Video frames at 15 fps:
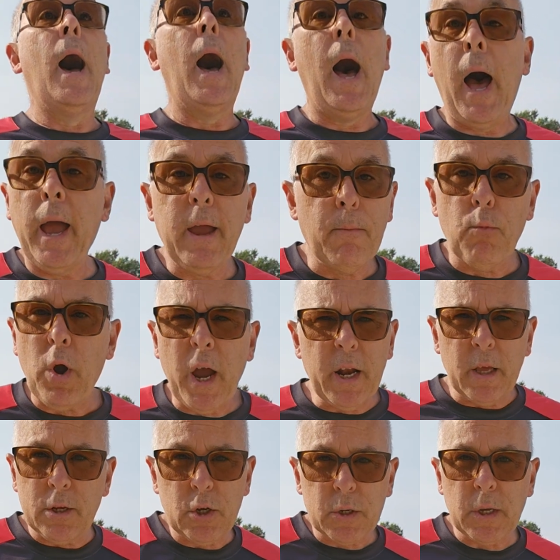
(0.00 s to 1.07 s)
I am riding
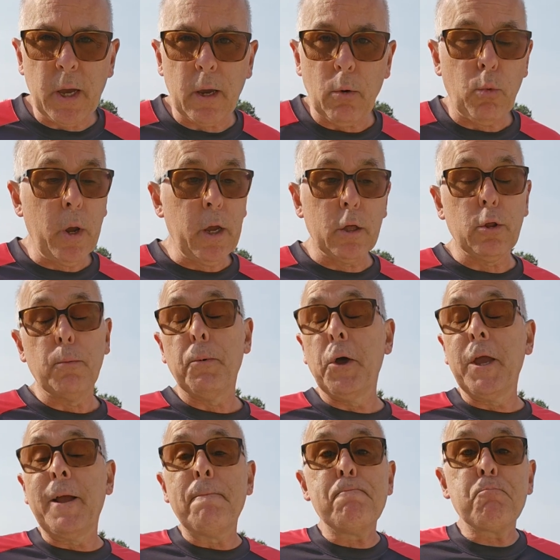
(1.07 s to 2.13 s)
just like a regular
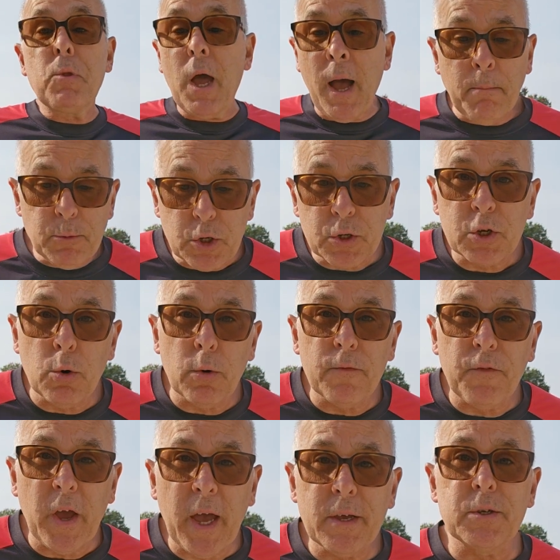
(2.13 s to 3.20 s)
bike. I'm just going
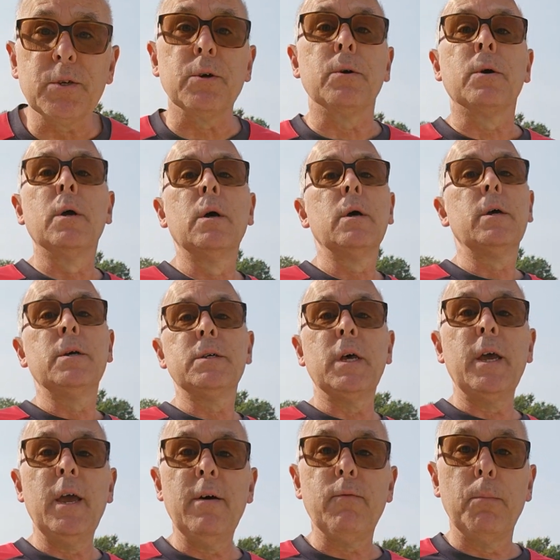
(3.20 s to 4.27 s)
faster because I
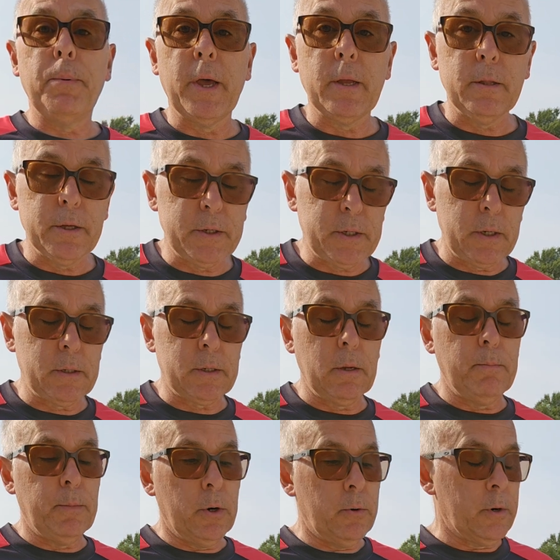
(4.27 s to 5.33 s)
have a pedal assisted
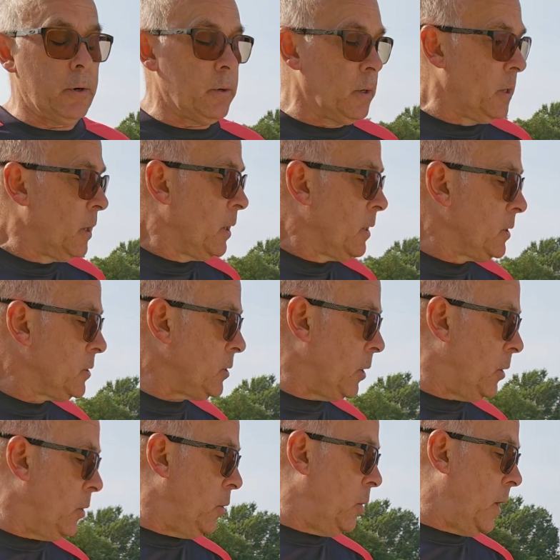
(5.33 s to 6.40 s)
motor.
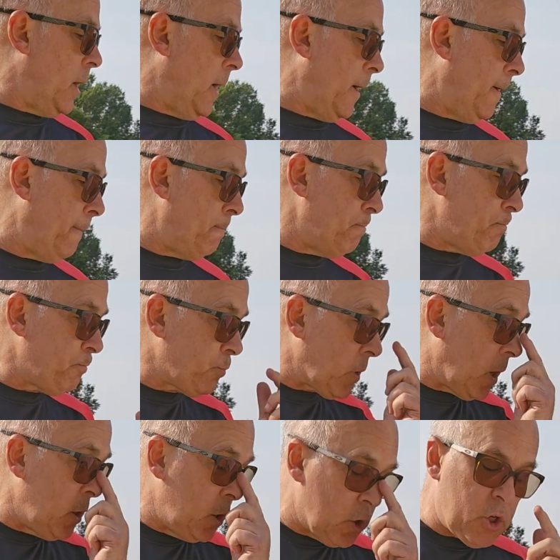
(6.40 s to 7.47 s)
So
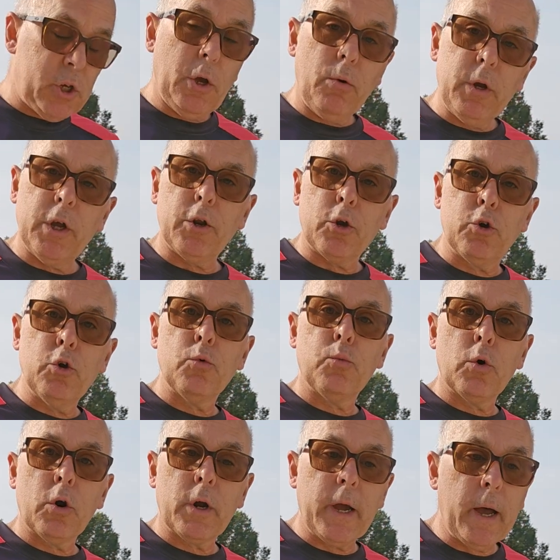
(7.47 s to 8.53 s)
you still get a good
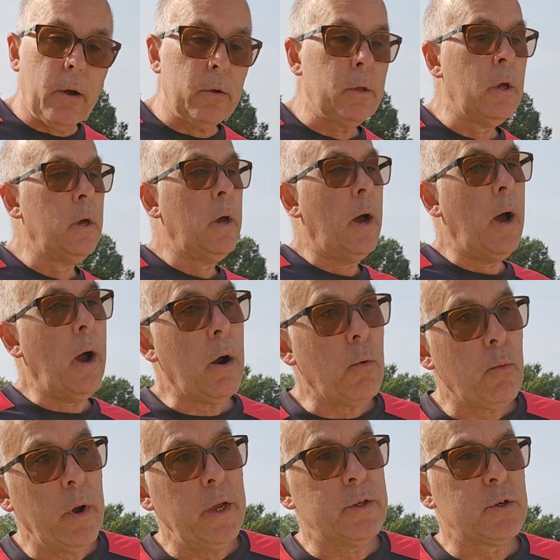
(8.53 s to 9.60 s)
workout. Heart
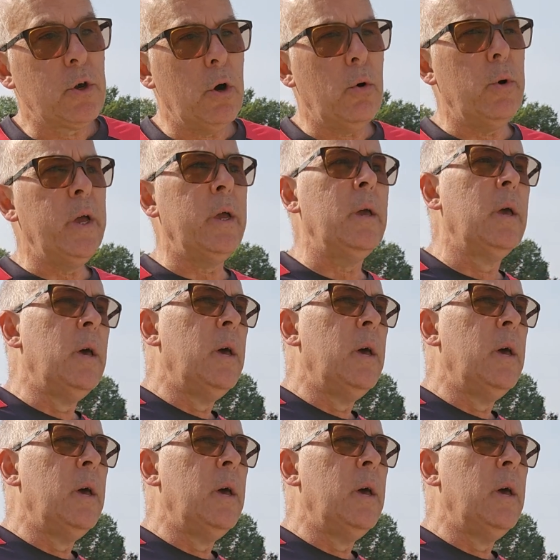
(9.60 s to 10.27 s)
rate's going.